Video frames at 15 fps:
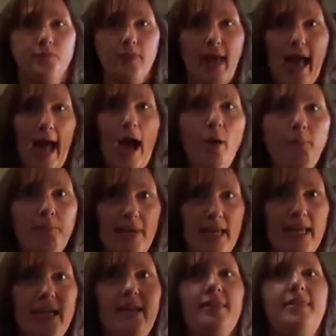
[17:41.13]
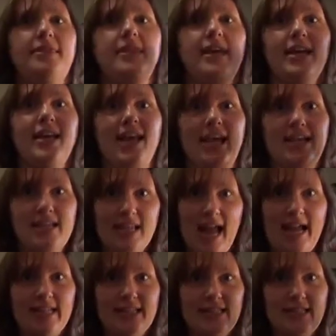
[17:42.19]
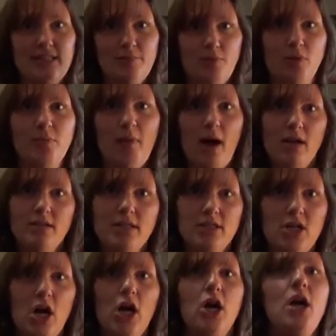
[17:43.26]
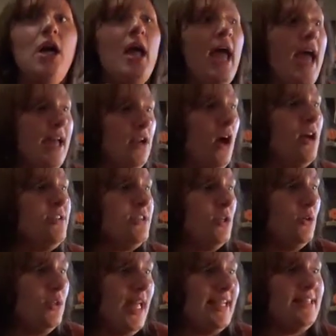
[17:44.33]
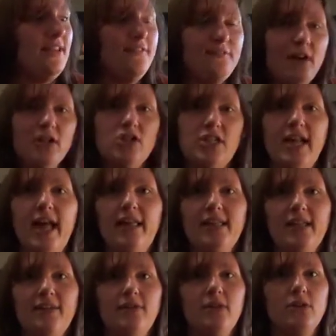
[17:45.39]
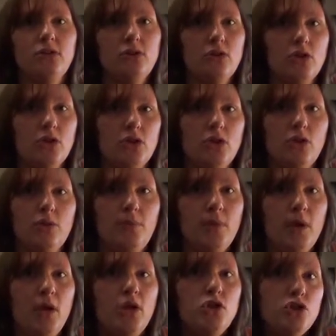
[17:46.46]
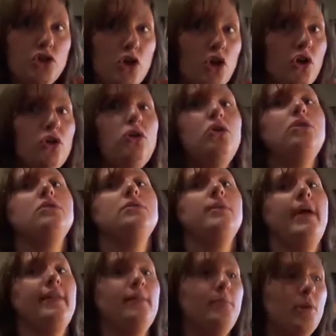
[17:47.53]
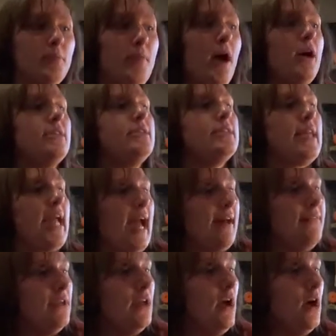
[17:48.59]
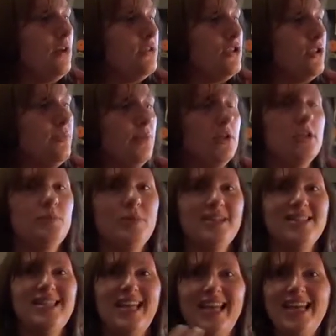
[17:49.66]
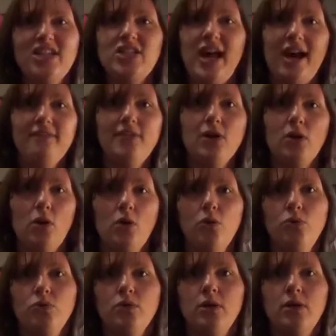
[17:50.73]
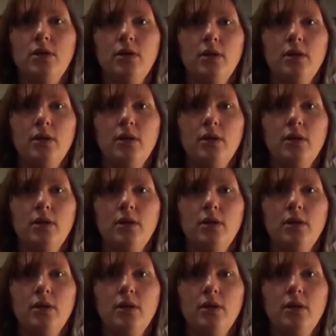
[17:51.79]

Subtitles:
how big and thick and nice these book boxes are, and also like the functionality of the journals and the book boxes and the altered books, because they each have their own